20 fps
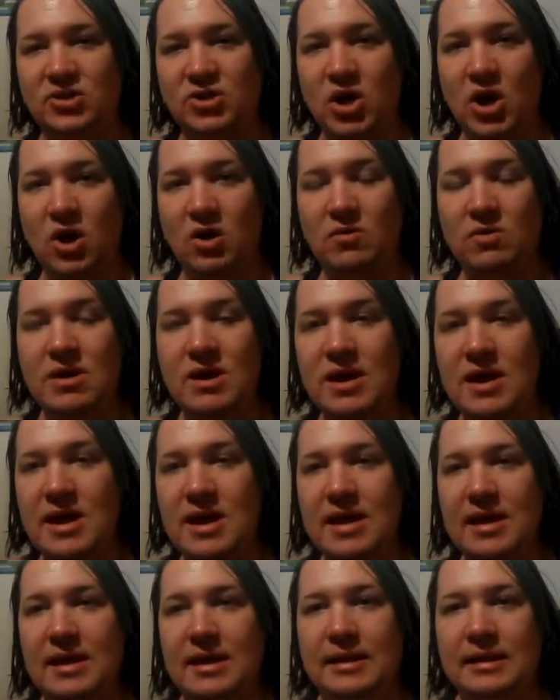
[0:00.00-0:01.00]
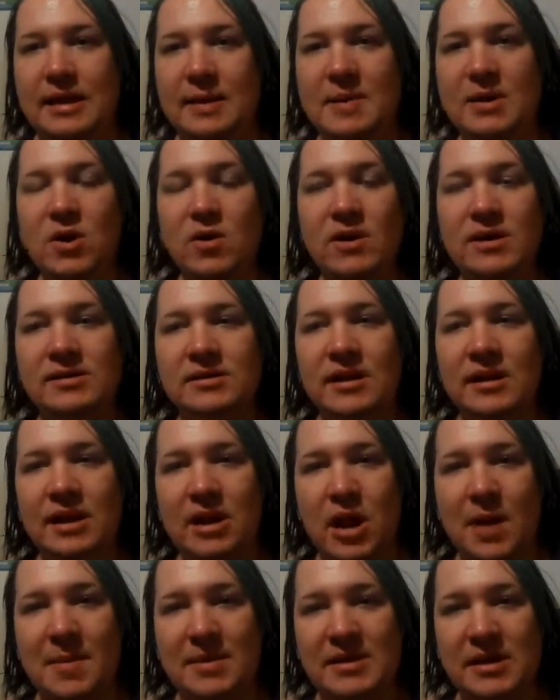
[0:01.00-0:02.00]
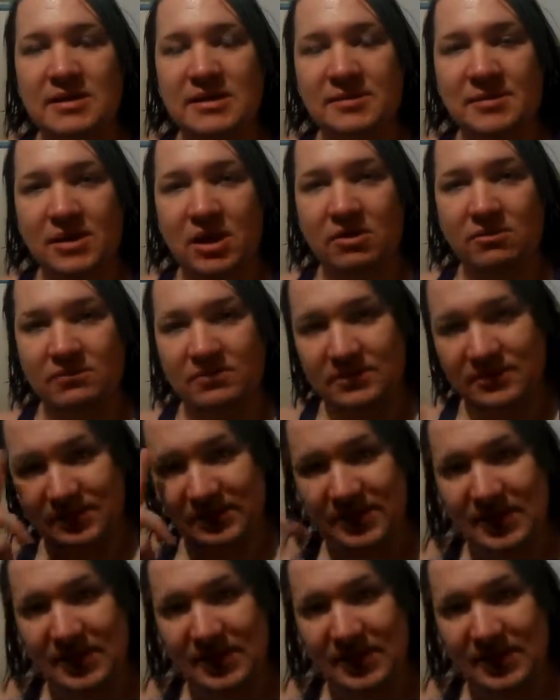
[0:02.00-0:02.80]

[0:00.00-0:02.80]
So, let me know in the comment down below.